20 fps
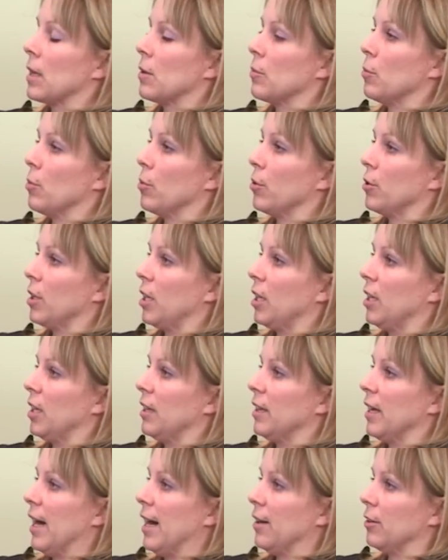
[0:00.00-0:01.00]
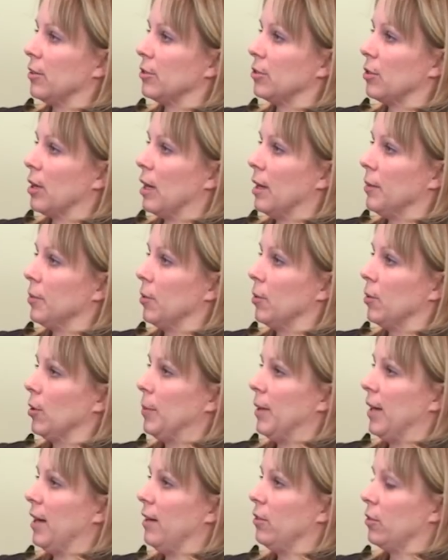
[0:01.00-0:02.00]
breathe out. Drop through
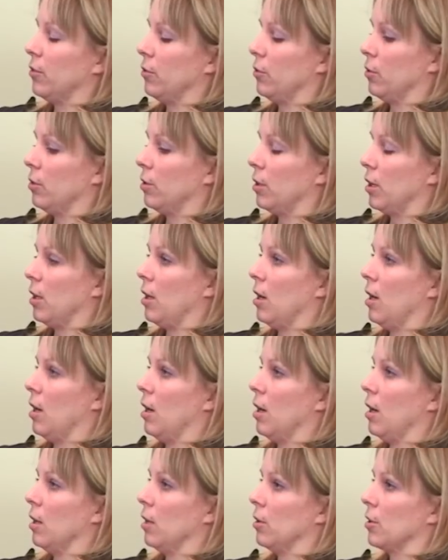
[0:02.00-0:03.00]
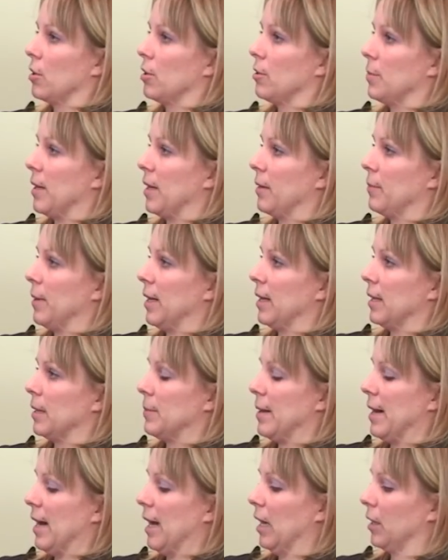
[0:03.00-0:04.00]
your pelvic floor, hollow your belly
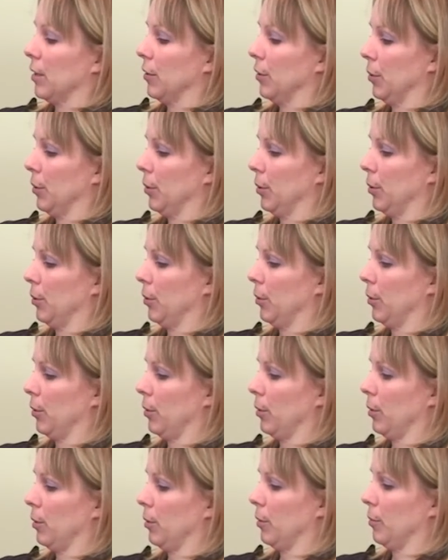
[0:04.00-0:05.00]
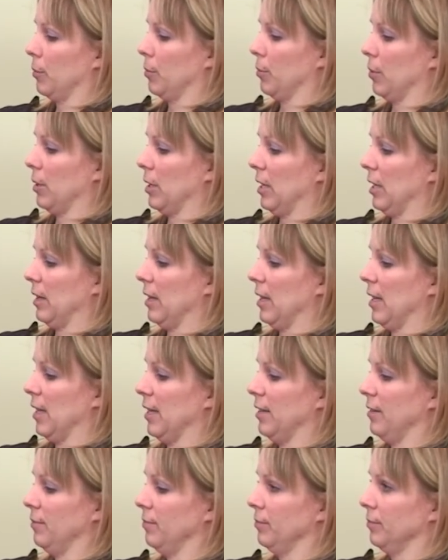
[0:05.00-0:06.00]
back. Breathe
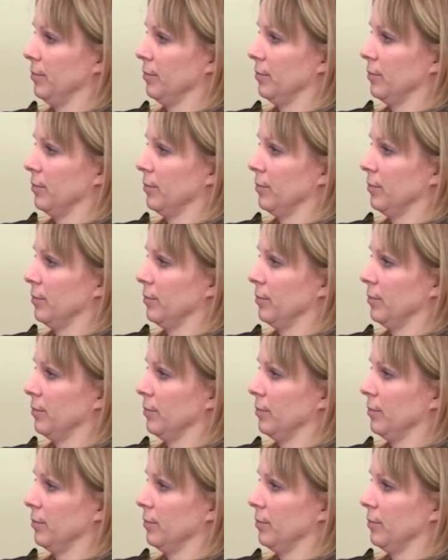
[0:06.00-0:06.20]
in